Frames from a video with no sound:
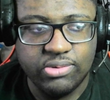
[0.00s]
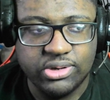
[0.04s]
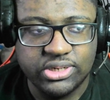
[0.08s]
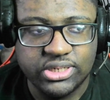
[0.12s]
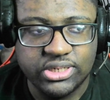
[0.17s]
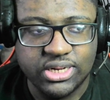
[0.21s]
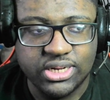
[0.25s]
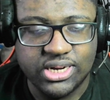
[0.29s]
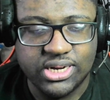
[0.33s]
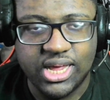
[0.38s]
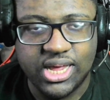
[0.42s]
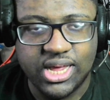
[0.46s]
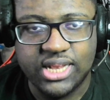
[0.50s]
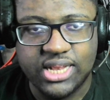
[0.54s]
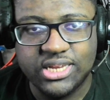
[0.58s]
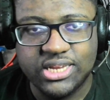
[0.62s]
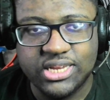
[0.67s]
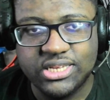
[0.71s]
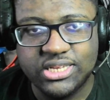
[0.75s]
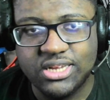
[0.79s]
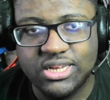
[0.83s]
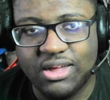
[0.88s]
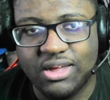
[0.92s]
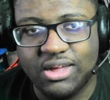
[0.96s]
just gonna have to
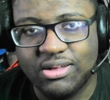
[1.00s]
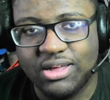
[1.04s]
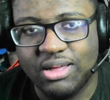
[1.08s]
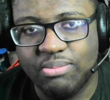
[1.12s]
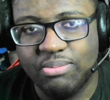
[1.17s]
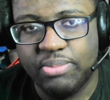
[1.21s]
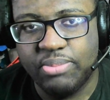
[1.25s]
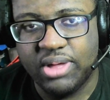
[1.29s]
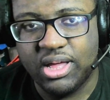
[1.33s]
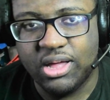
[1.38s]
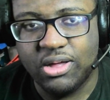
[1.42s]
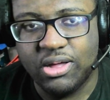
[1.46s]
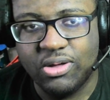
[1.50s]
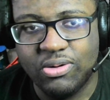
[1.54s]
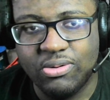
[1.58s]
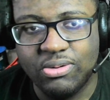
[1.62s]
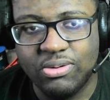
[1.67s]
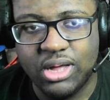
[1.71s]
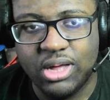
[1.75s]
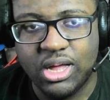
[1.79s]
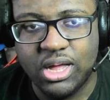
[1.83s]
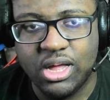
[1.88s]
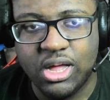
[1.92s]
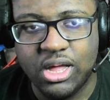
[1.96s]
talk about,
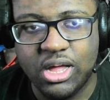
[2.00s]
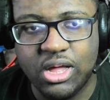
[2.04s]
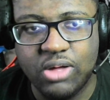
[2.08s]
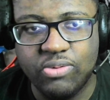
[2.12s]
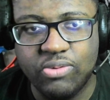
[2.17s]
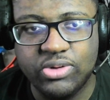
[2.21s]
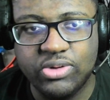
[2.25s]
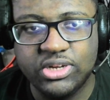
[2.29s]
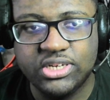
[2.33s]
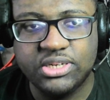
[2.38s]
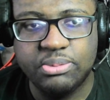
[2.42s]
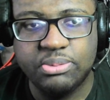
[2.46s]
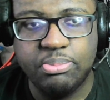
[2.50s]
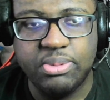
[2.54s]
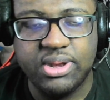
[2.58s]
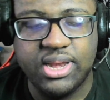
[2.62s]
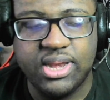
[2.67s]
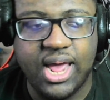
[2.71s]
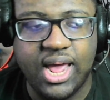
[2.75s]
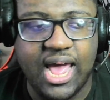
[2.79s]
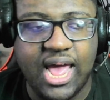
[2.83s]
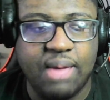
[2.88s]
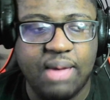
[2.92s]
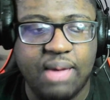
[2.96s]
what's been
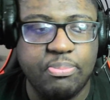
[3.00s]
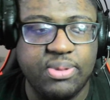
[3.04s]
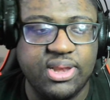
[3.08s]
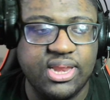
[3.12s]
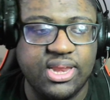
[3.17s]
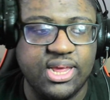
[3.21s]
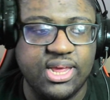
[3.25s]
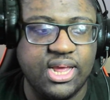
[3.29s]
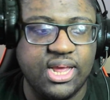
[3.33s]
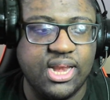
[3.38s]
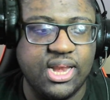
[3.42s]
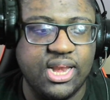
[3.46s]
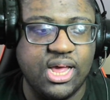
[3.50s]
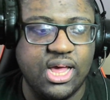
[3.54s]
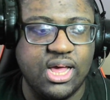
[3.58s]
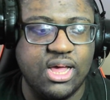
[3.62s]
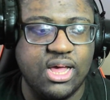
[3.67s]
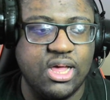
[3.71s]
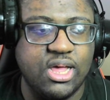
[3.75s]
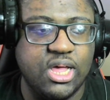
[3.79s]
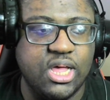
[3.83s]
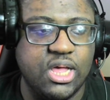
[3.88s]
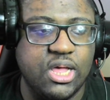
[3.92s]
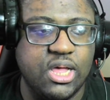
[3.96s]
happening.
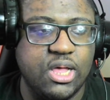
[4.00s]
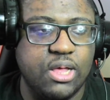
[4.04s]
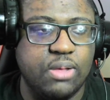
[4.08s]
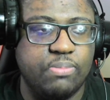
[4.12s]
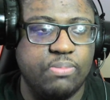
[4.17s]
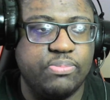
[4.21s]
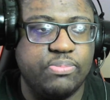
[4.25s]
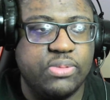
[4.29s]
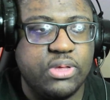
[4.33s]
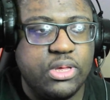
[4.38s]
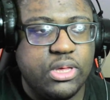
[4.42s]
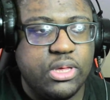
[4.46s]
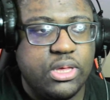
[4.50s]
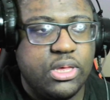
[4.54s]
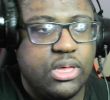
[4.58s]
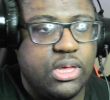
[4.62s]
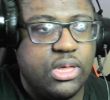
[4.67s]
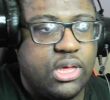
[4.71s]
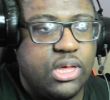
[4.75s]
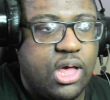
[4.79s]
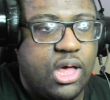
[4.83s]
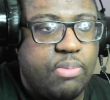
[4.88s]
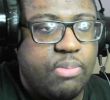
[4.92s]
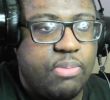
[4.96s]

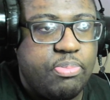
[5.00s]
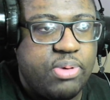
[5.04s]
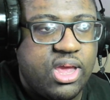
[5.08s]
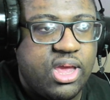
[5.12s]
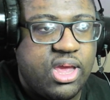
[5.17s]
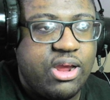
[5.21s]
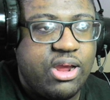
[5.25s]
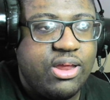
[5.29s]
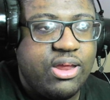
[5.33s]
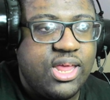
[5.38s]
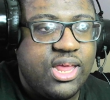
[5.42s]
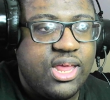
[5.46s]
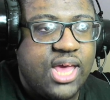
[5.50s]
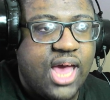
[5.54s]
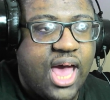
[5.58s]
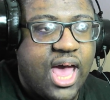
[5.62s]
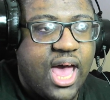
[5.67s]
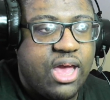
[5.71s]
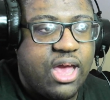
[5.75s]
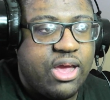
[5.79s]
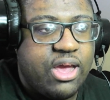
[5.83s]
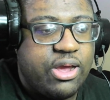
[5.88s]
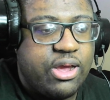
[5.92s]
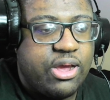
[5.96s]
Apparently,
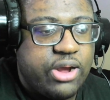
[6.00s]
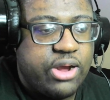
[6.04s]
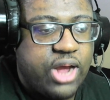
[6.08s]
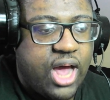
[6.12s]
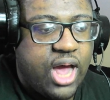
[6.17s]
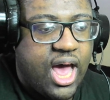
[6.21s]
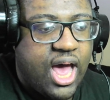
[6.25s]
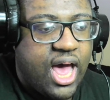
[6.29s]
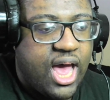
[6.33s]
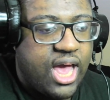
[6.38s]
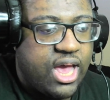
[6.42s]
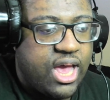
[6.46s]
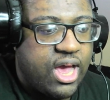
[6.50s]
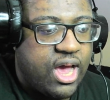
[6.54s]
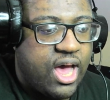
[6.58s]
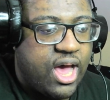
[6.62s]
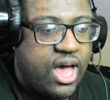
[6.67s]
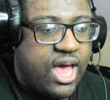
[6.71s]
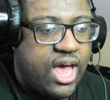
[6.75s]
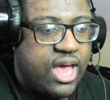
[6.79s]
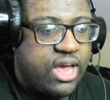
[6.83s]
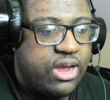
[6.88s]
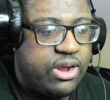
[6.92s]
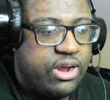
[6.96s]
I
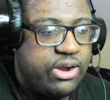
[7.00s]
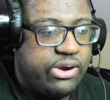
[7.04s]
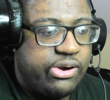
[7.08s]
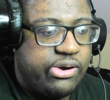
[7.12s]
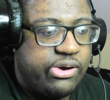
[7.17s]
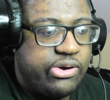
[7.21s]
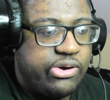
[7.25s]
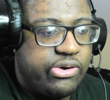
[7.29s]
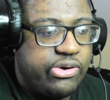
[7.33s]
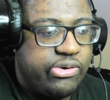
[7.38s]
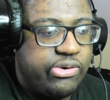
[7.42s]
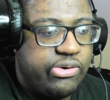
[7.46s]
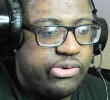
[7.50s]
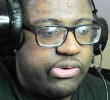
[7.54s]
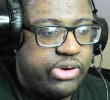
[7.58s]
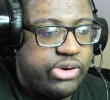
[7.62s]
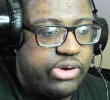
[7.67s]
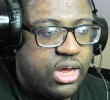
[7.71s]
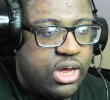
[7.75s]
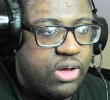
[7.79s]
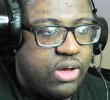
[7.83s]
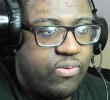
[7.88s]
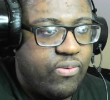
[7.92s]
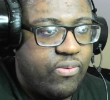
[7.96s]
heard
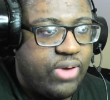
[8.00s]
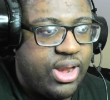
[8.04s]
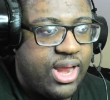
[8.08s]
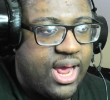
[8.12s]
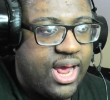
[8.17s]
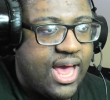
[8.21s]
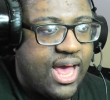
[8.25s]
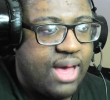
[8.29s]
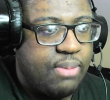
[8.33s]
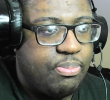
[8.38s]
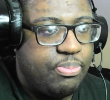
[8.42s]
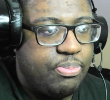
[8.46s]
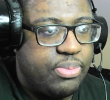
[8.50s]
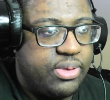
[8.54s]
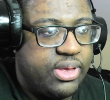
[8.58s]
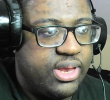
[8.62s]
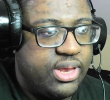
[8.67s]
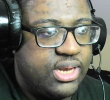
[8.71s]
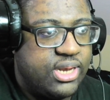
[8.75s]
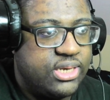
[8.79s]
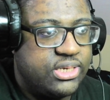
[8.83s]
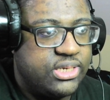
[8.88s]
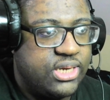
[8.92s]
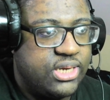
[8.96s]
of what
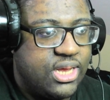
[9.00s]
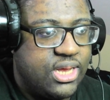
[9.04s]
happened.